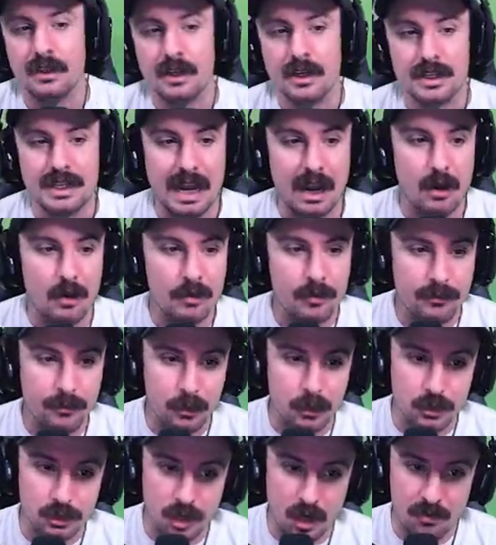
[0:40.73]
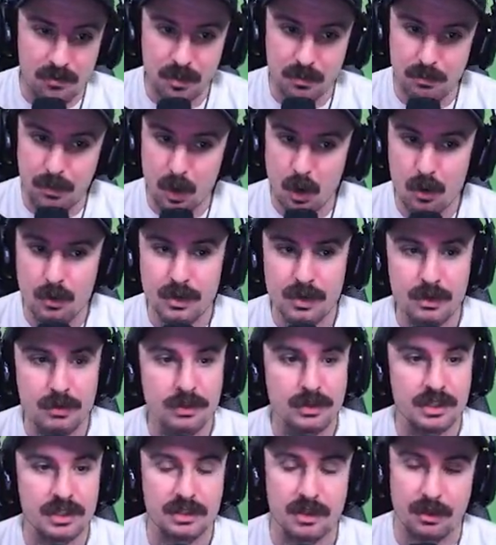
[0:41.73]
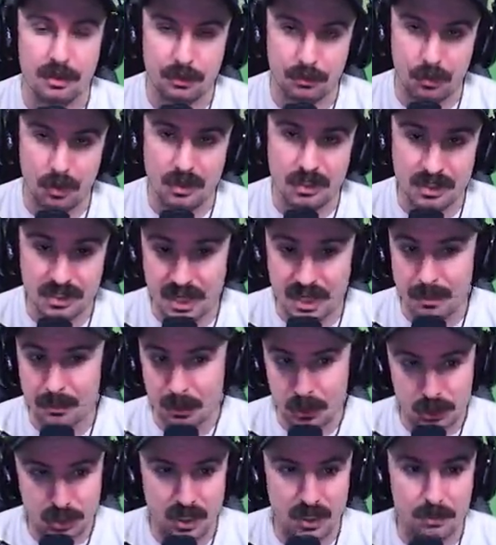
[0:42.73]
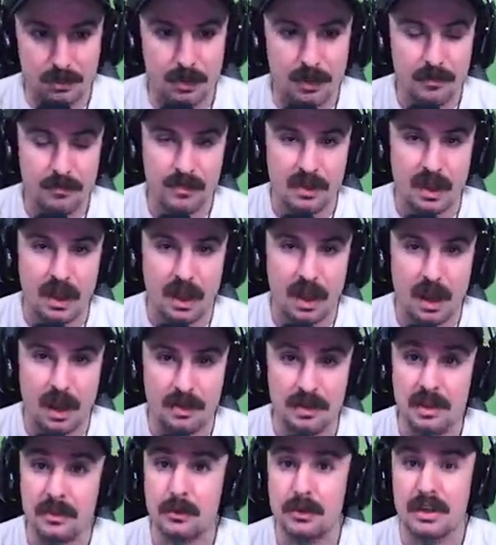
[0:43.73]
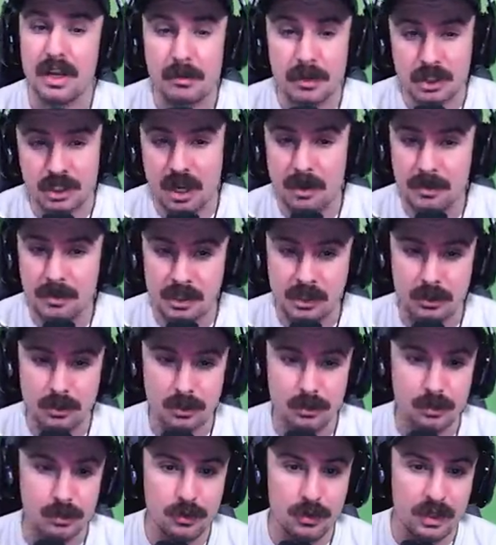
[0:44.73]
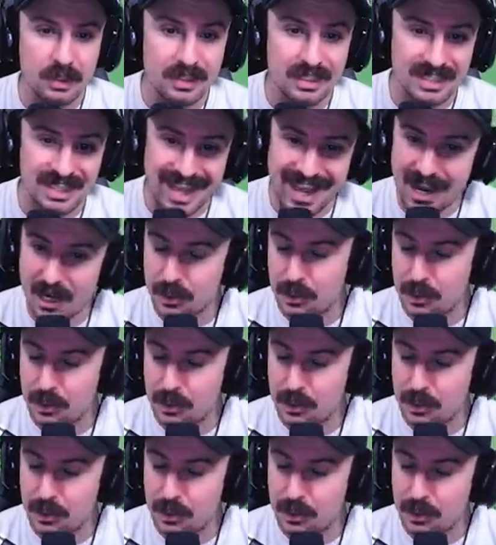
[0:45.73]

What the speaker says: Now, first off, the bow uses the thrust damage type. The other damage types include slash,